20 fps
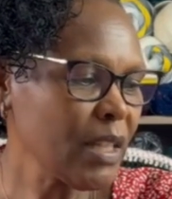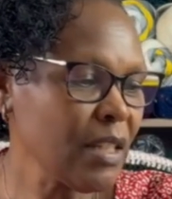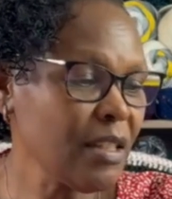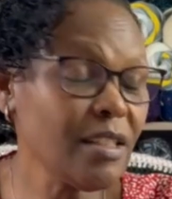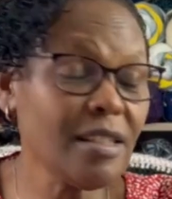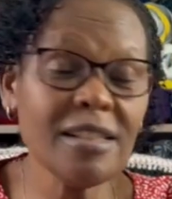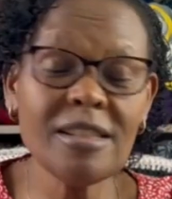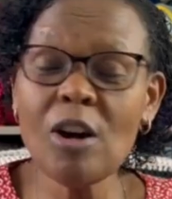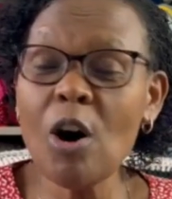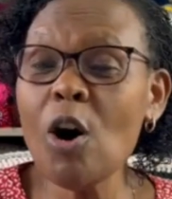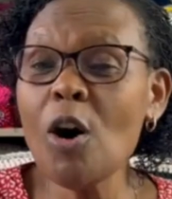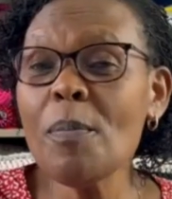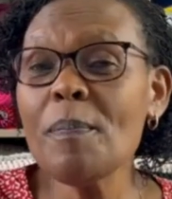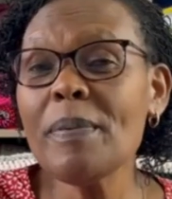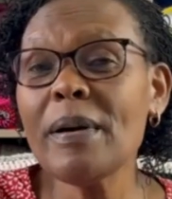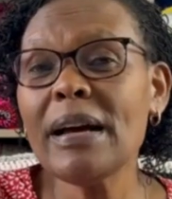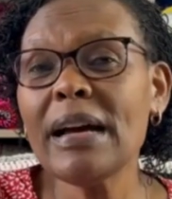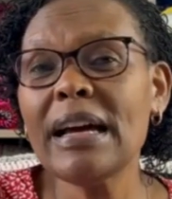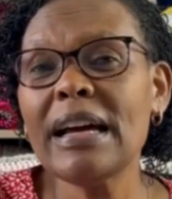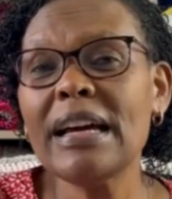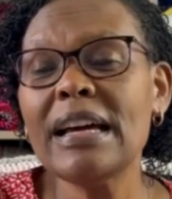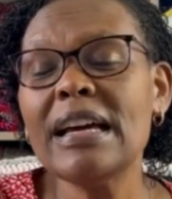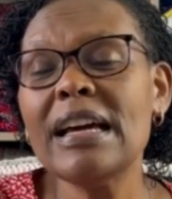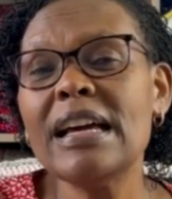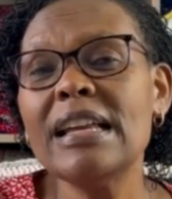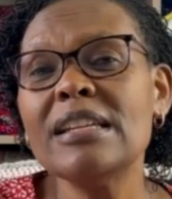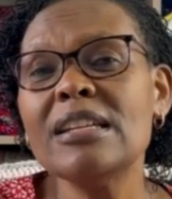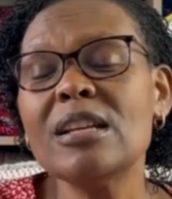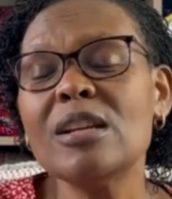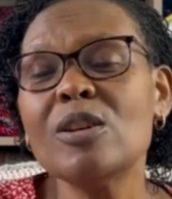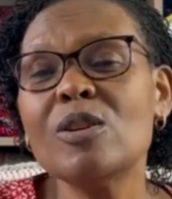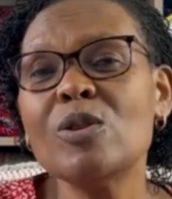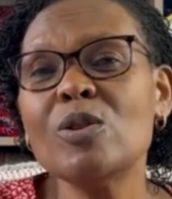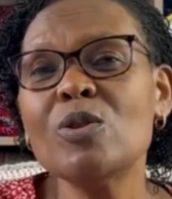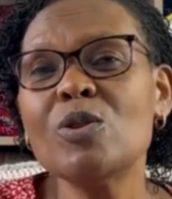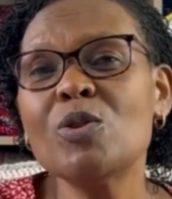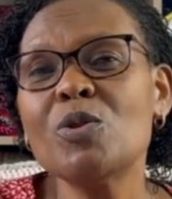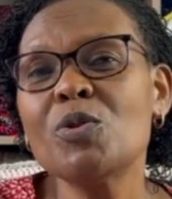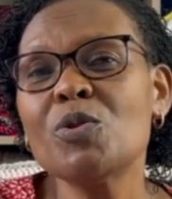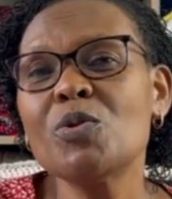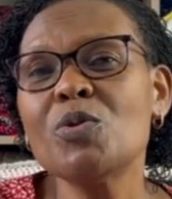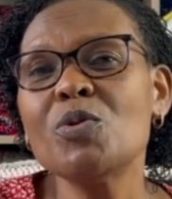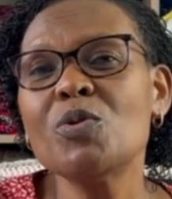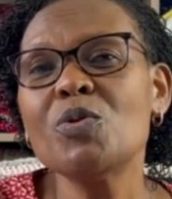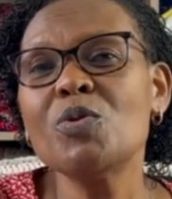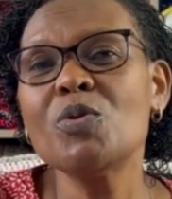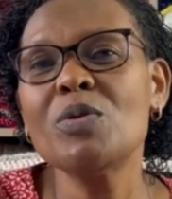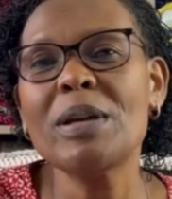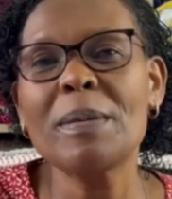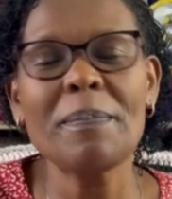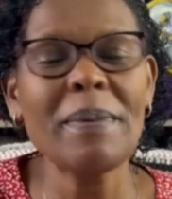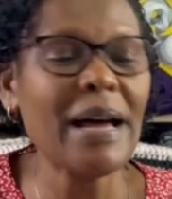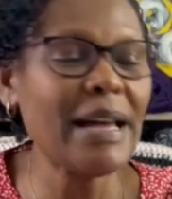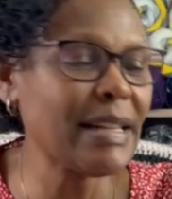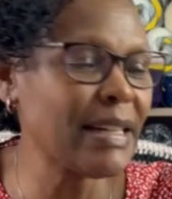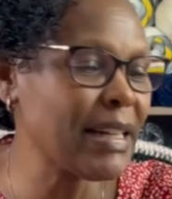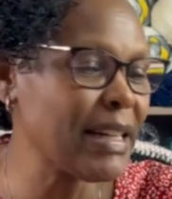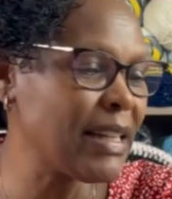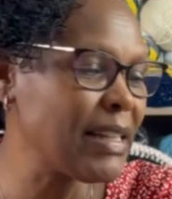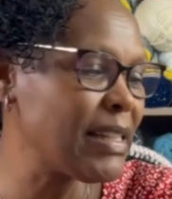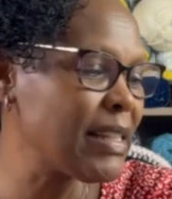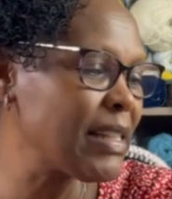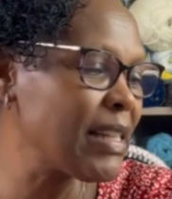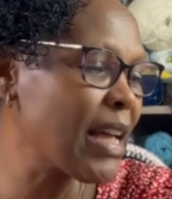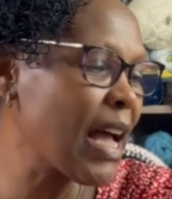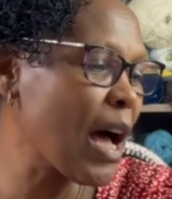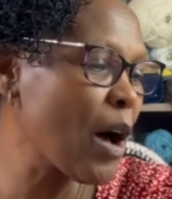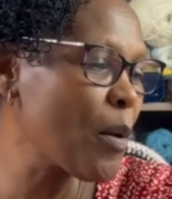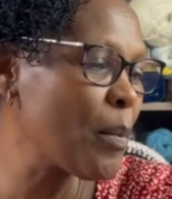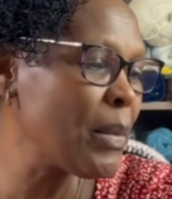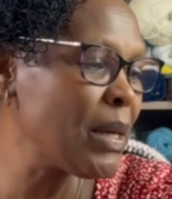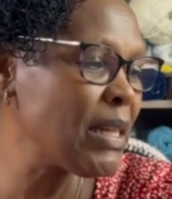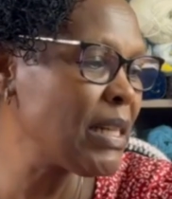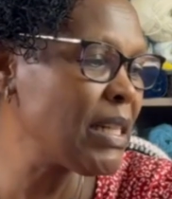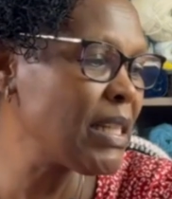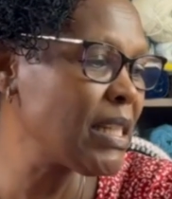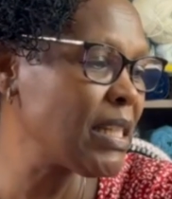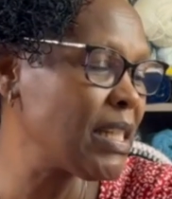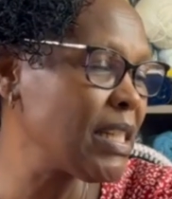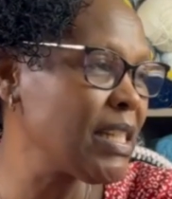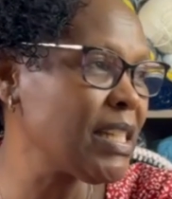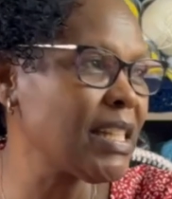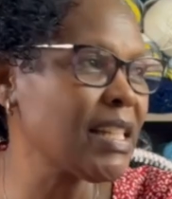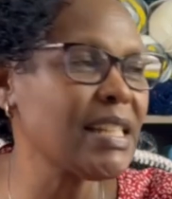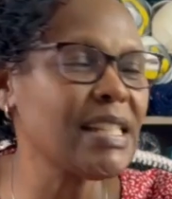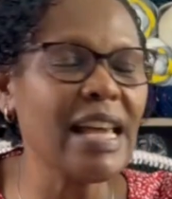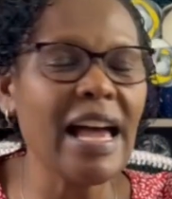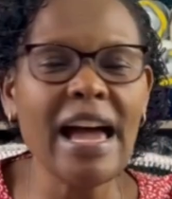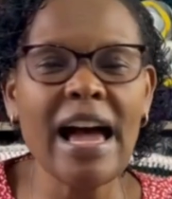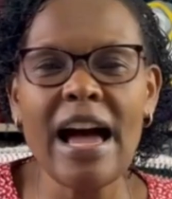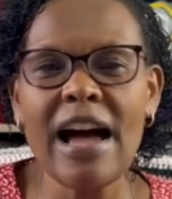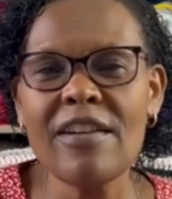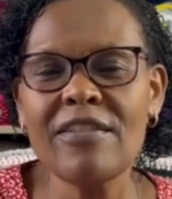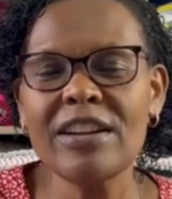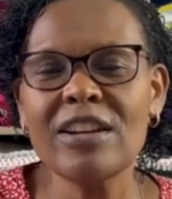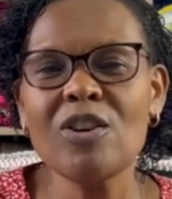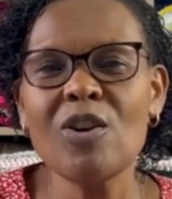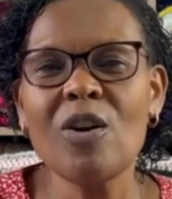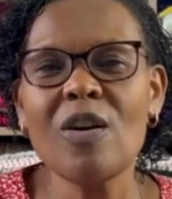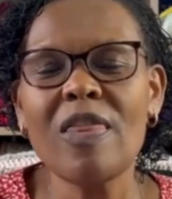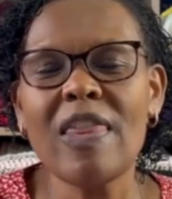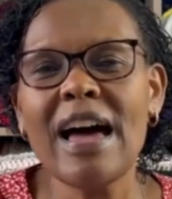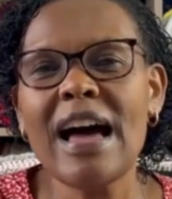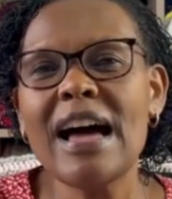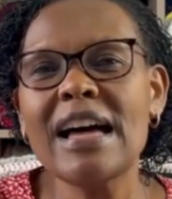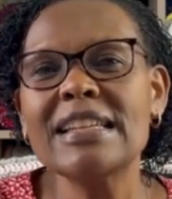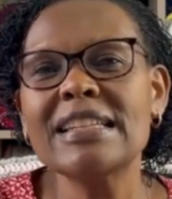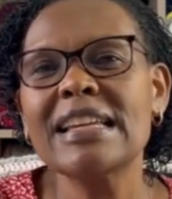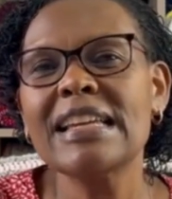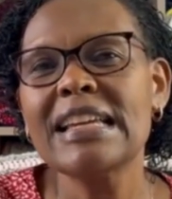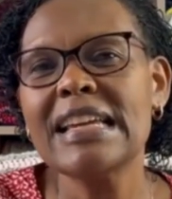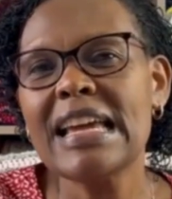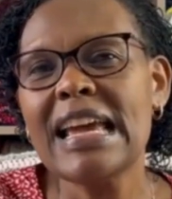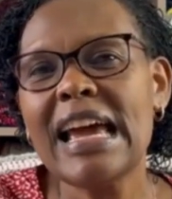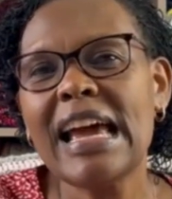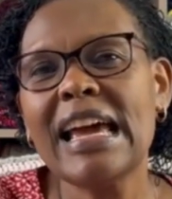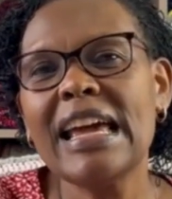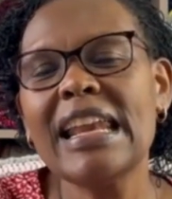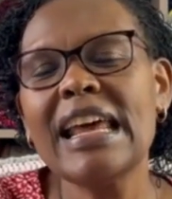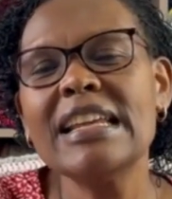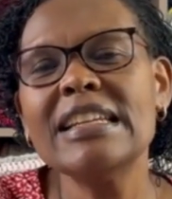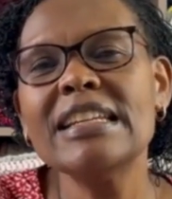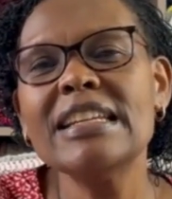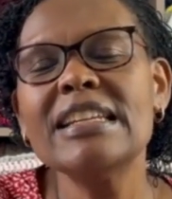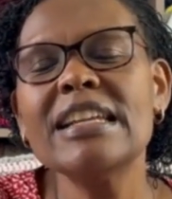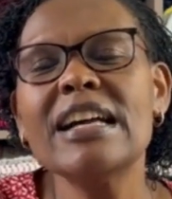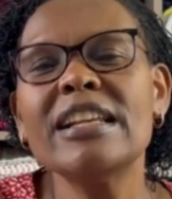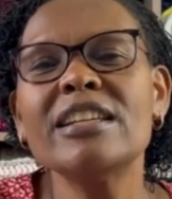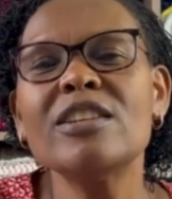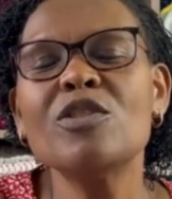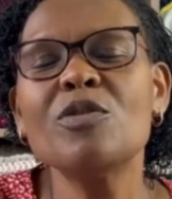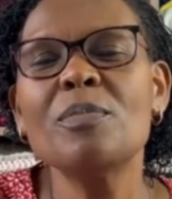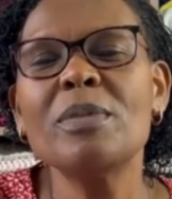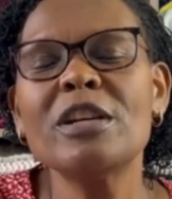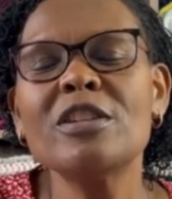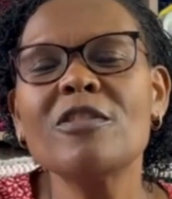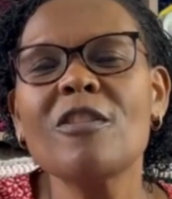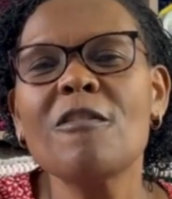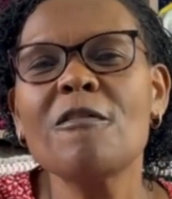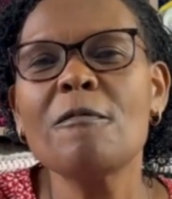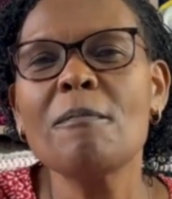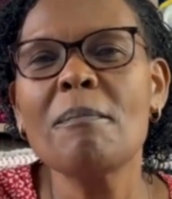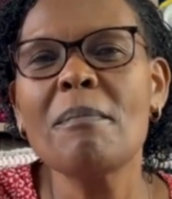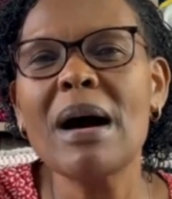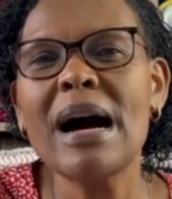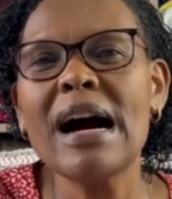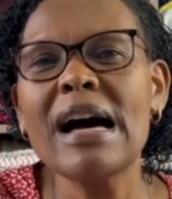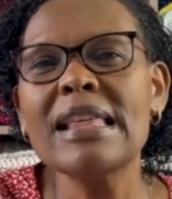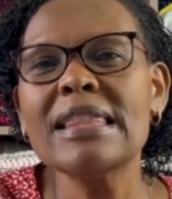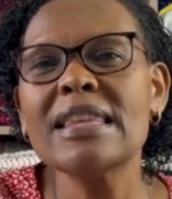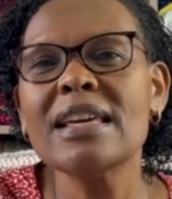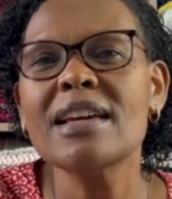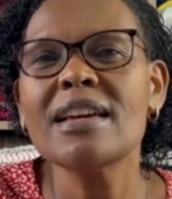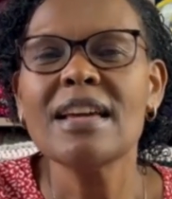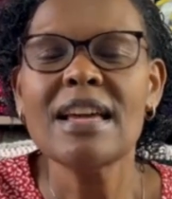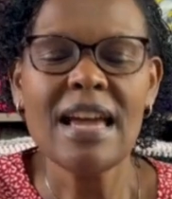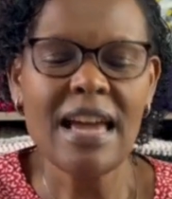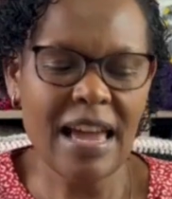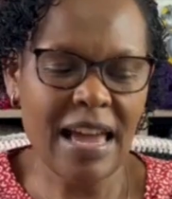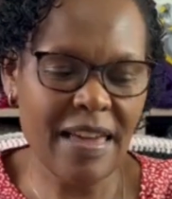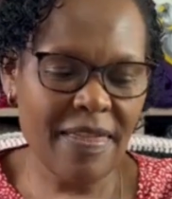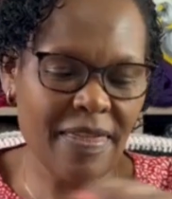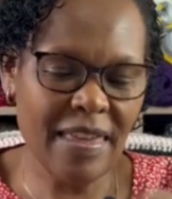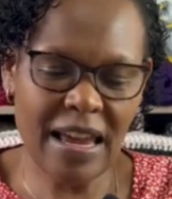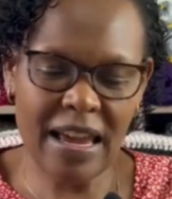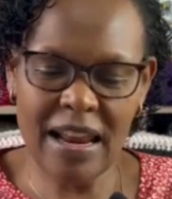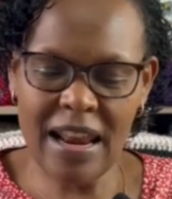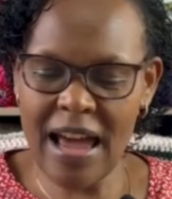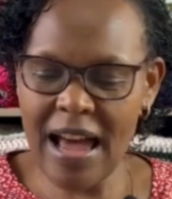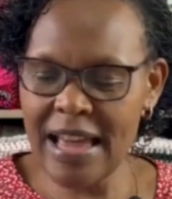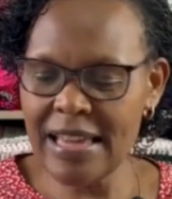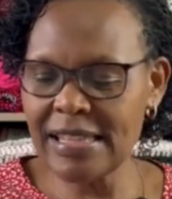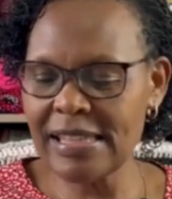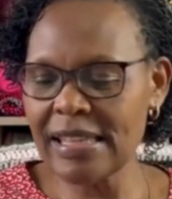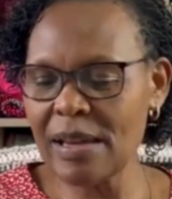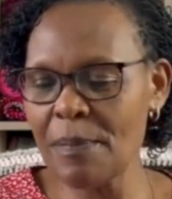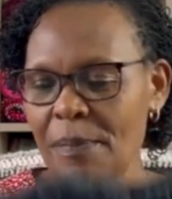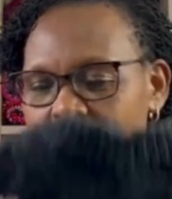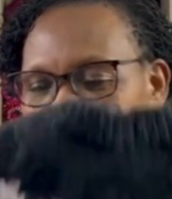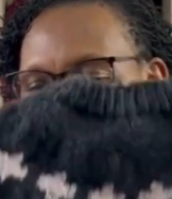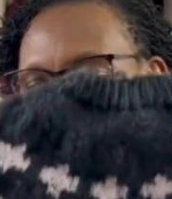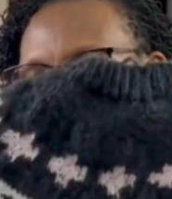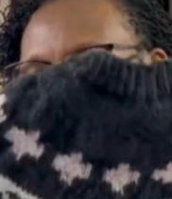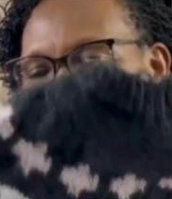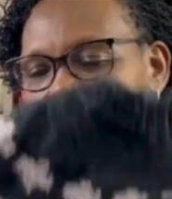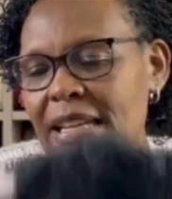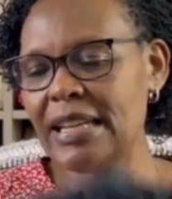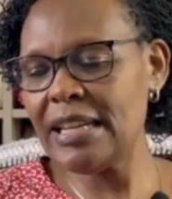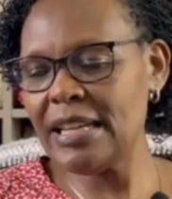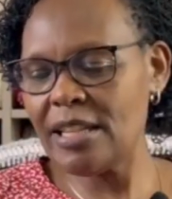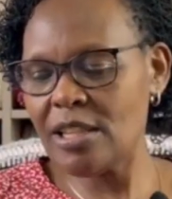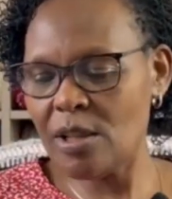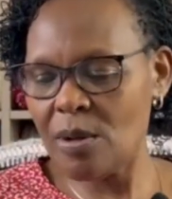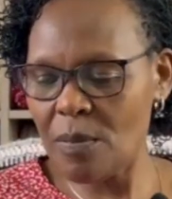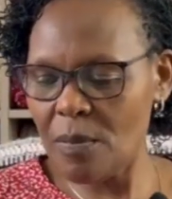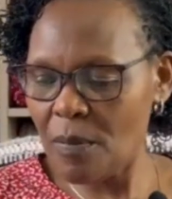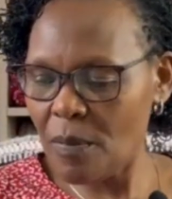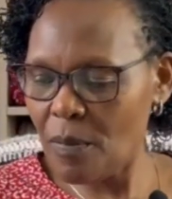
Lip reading: stop and look through the pattern and see how many stitches I have and all that. And I did a little bit of math, and then I separated it